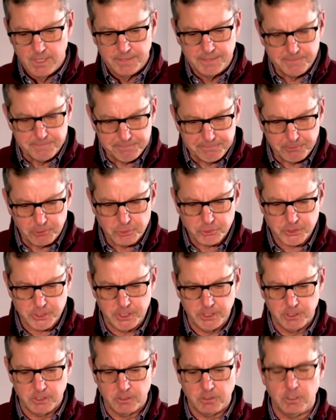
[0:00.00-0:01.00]
The first
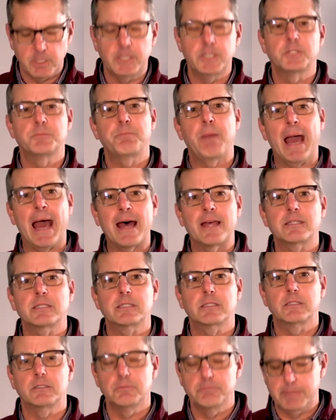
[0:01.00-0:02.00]
here is
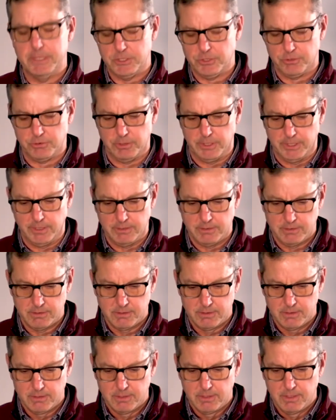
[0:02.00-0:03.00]
Paschal mystery.
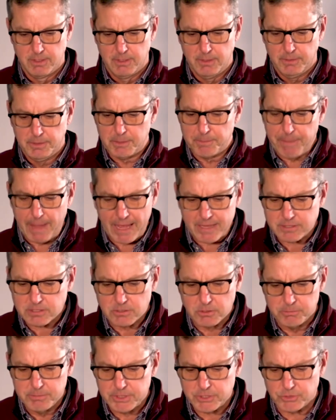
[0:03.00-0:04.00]
The
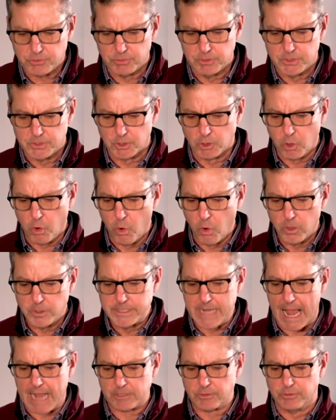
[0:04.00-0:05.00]
Paschal mystery is a core
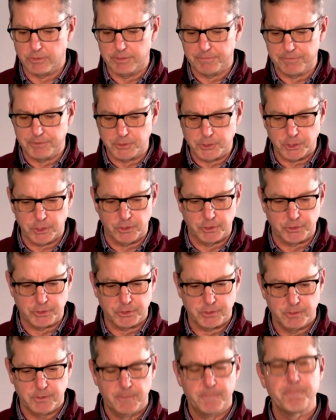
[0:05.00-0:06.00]
doctrine of the
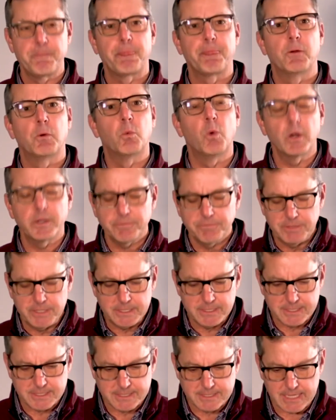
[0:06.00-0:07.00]
Church, one of the
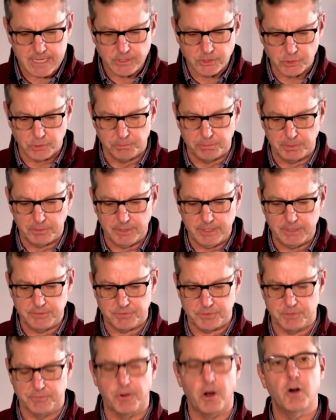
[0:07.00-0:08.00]
essential
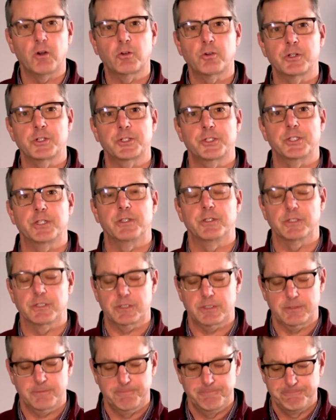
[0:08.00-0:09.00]
beliefs of all
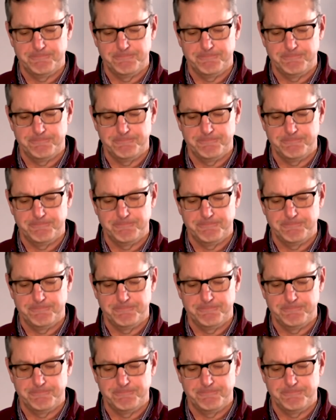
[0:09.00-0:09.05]
Christians.